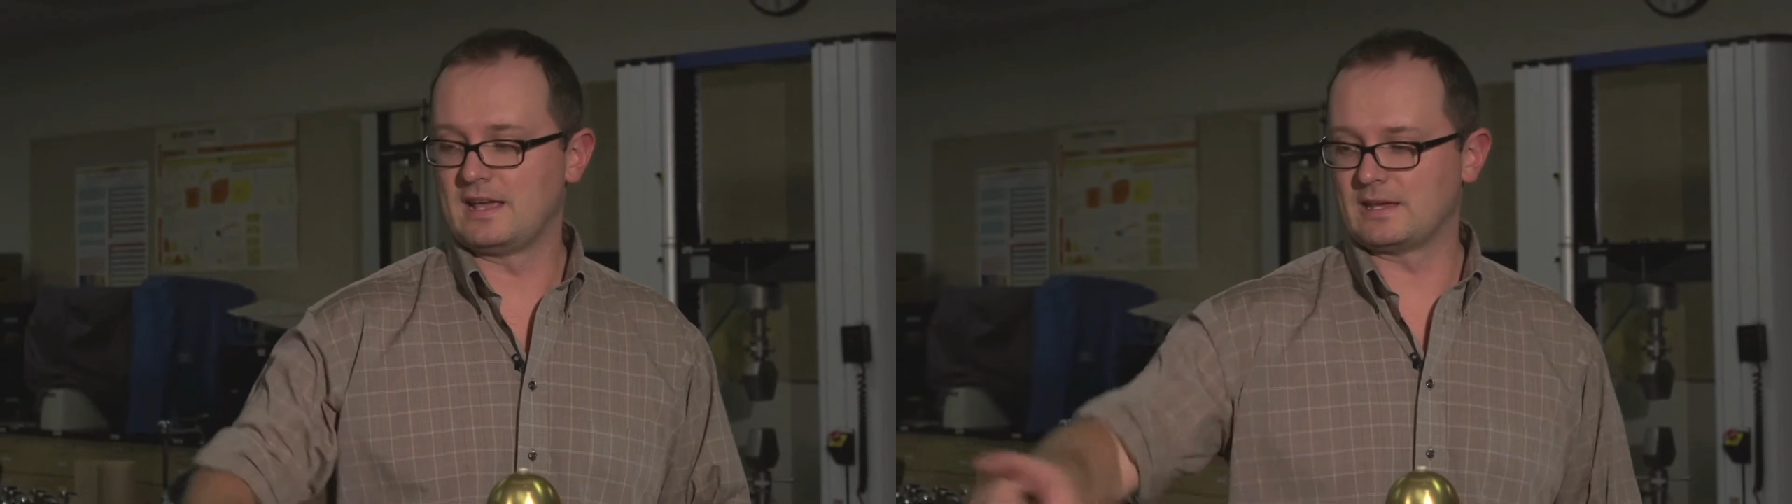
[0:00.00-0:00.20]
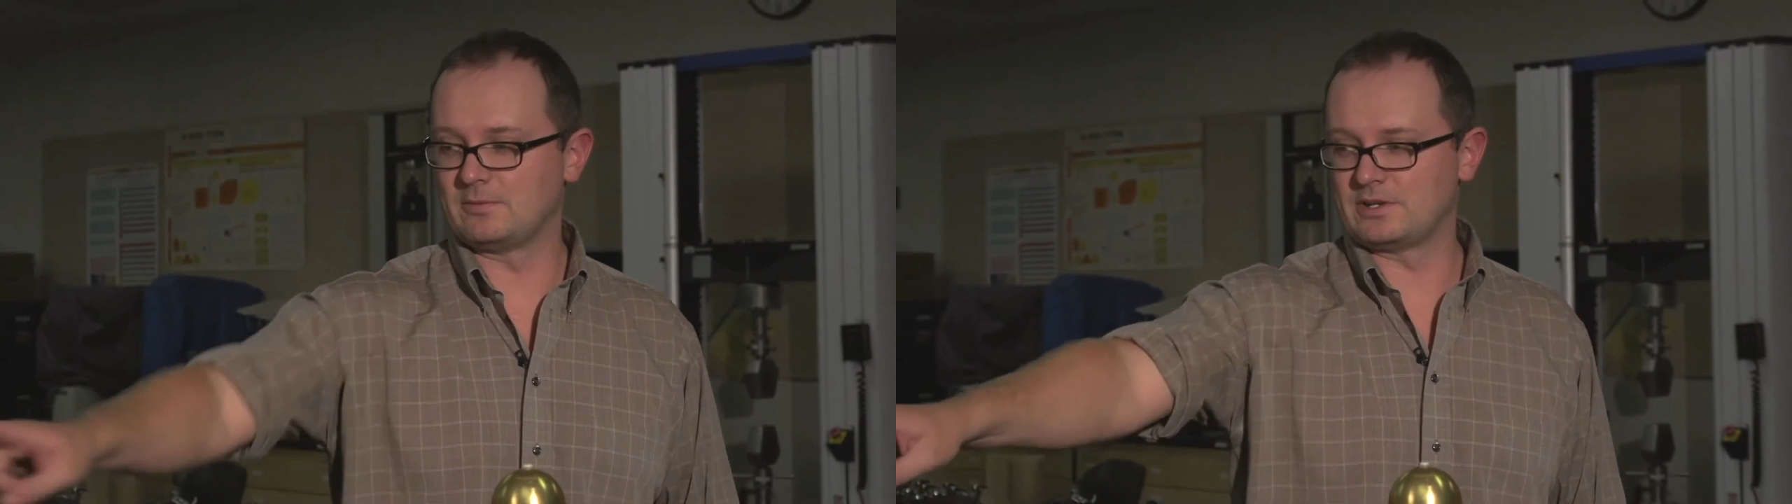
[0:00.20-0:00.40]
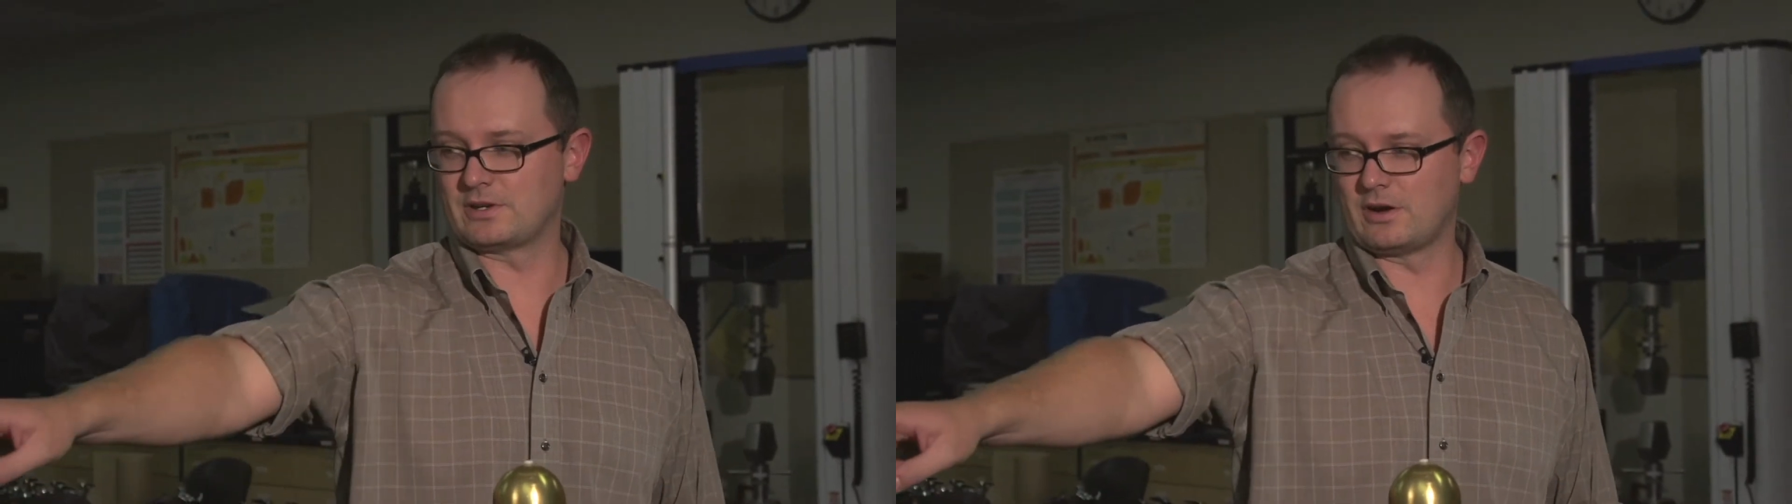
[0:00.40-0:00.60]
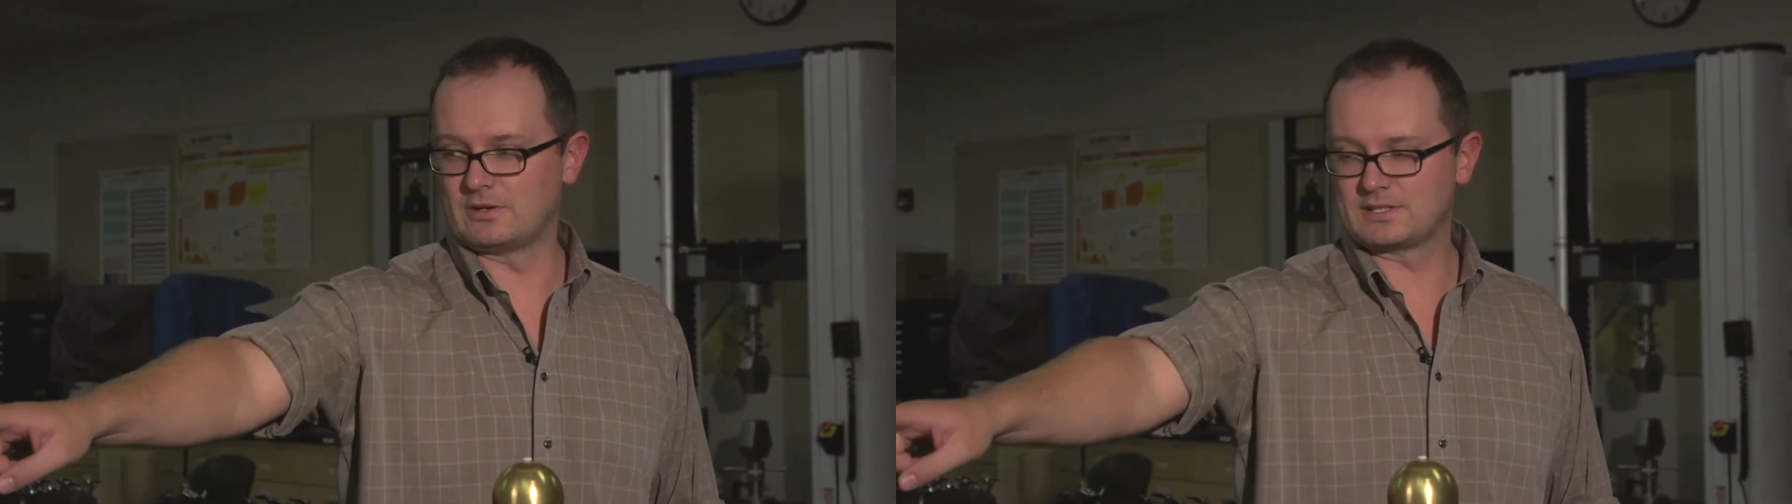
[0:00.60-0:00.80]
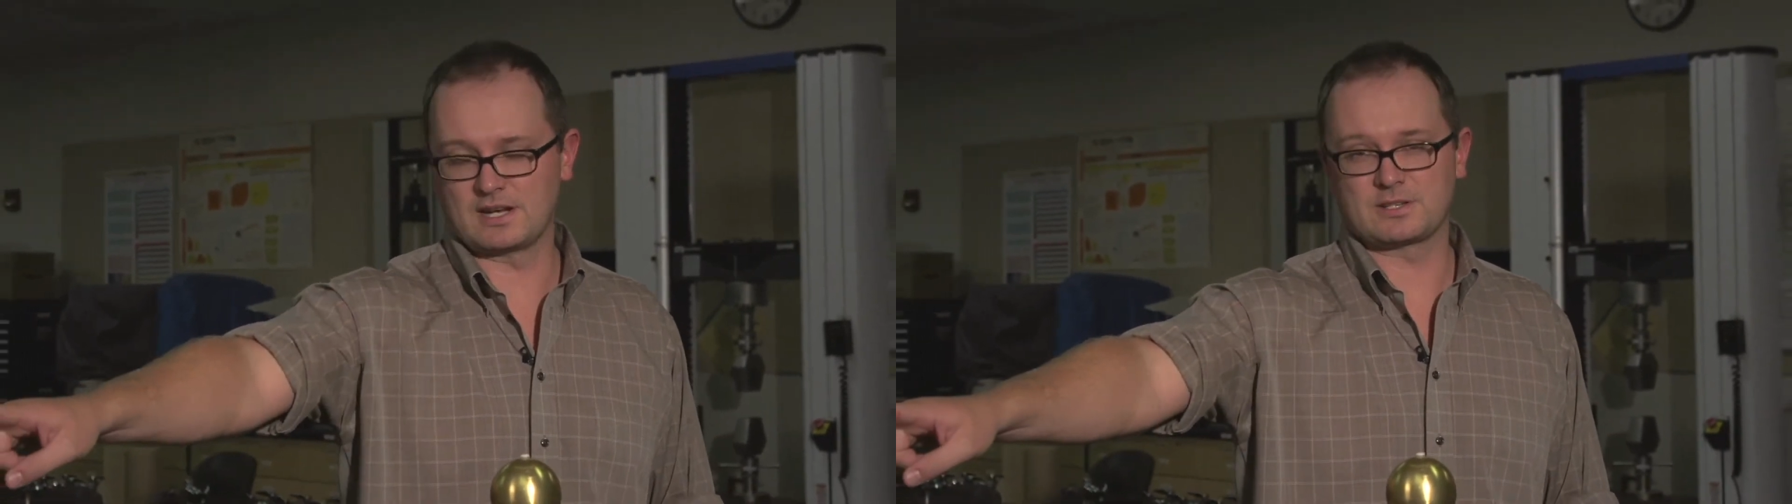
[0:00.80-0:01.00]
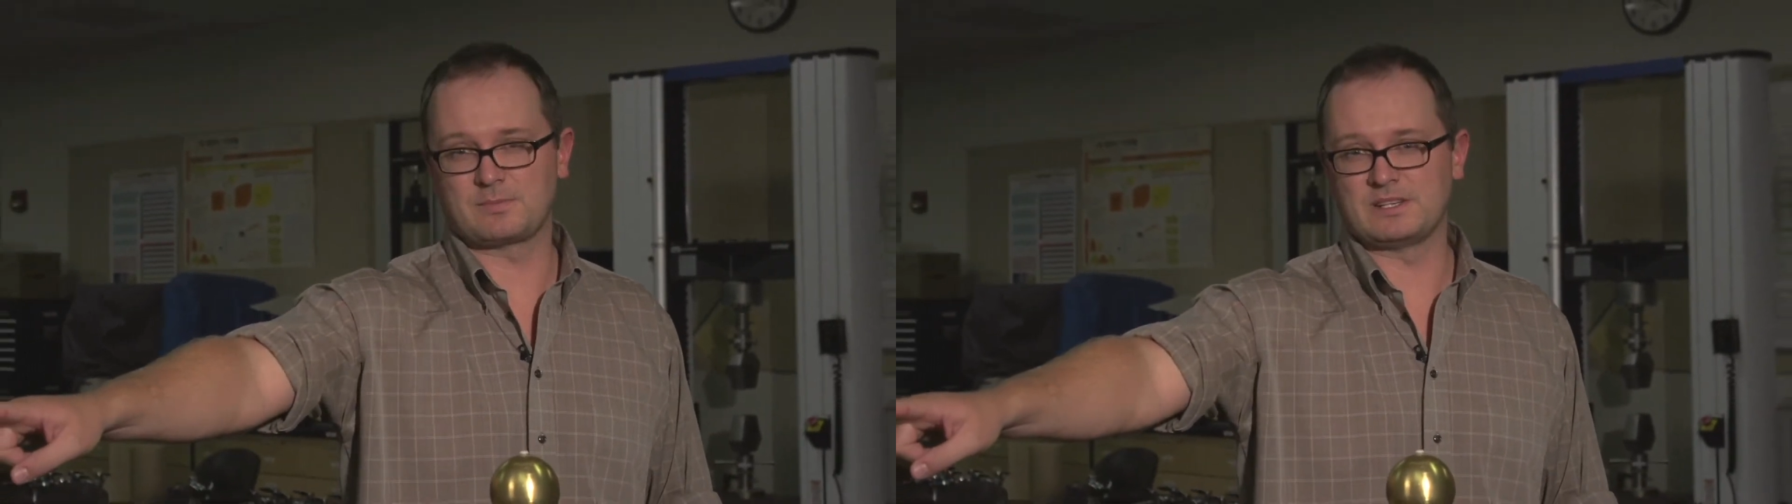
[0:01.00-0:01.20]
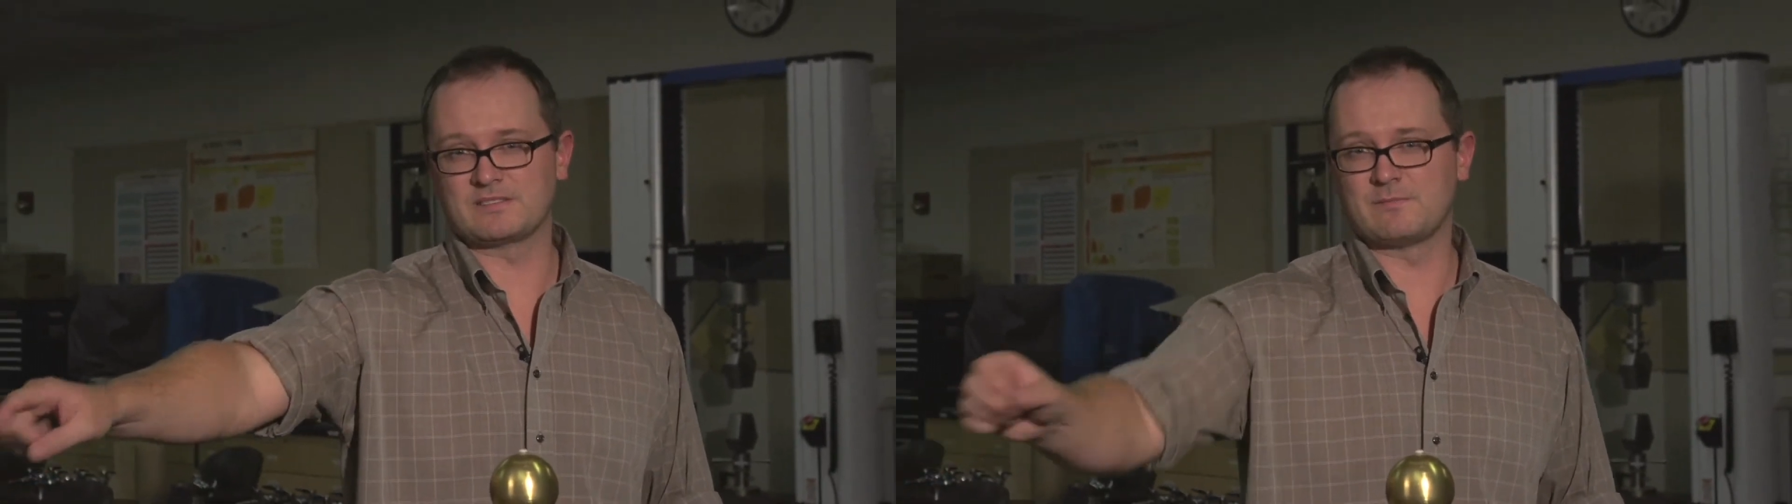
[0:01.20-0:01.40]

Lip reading: and then when you go and touch a piece of